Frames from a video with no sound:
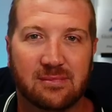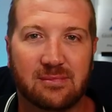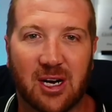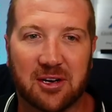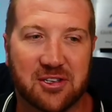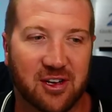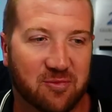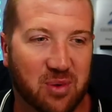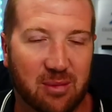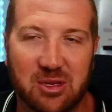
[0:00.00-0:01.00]
Microsoft
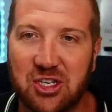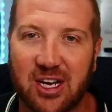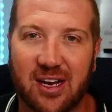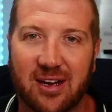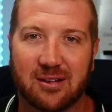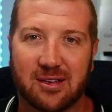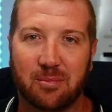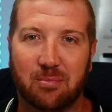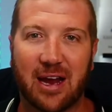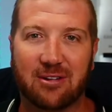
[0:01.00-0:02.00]
Publisher
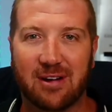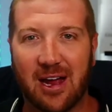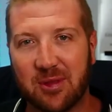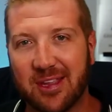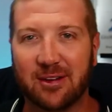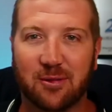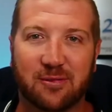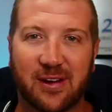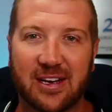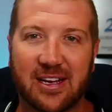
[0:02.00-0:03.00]
background with a little
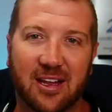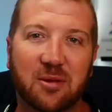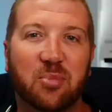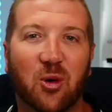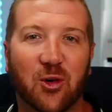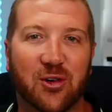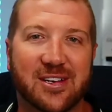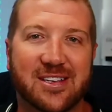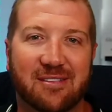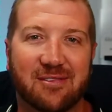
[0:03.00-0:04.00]
funny colored border and
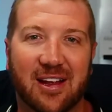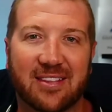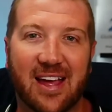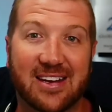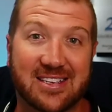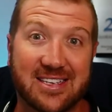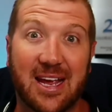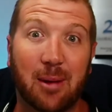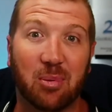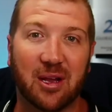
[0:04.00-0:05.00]
stuff like that as a
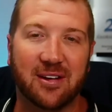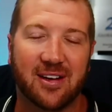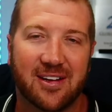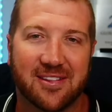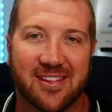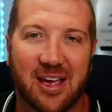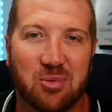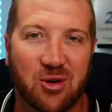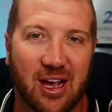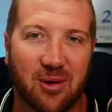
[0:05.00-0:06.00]
template that they
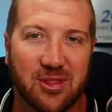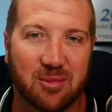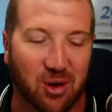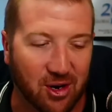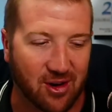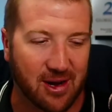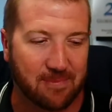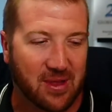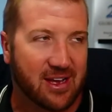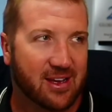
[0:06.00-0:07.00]
put out with the program,
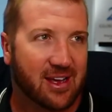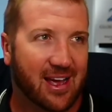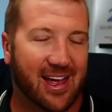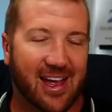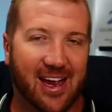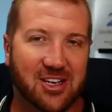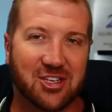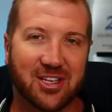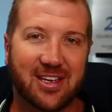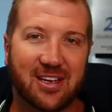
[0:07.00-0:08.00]

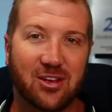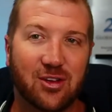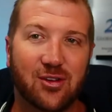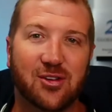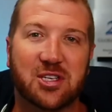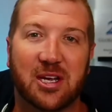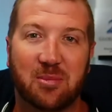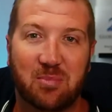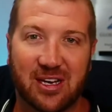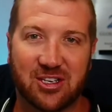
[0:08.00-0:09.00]
actually use
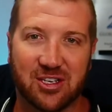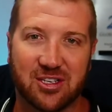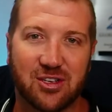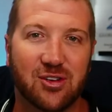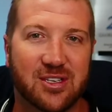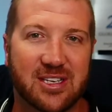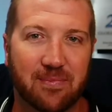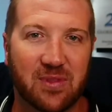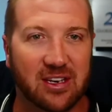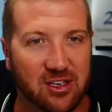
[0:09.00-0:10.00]
pictures. Use
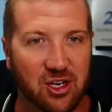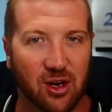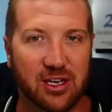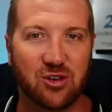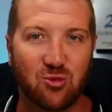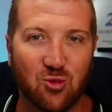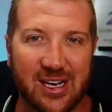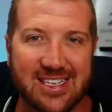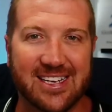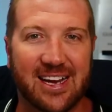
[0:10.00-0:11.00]
something that's going to
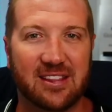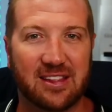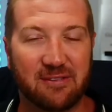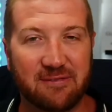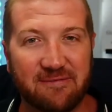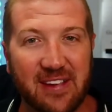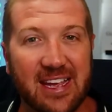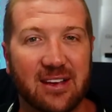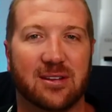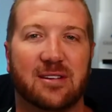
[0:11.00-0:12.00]
resonate the
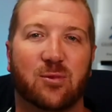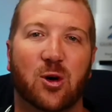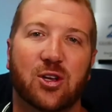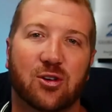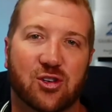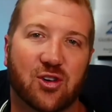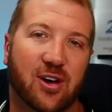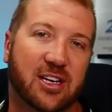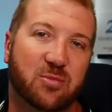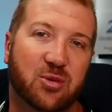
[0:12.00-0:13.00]
feel of what you're trying
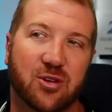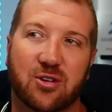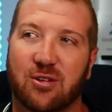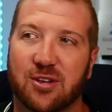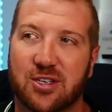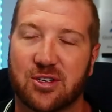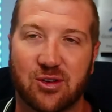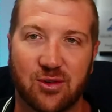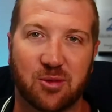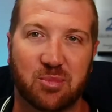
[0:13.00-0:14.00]
to put across
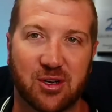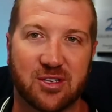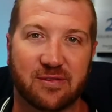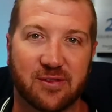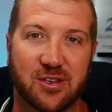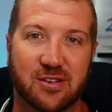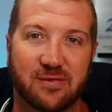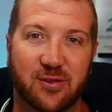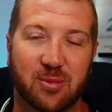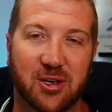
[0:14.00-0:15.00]
to the person first and
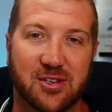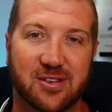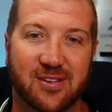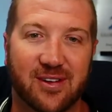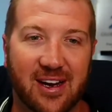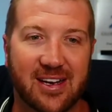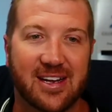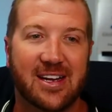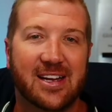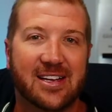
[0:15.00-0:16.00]
foremost. All right.
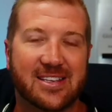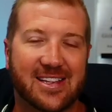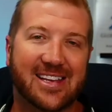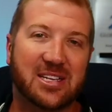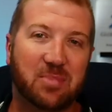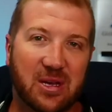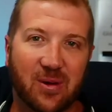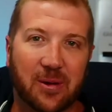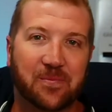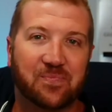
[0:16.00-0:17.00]
So that's a big one.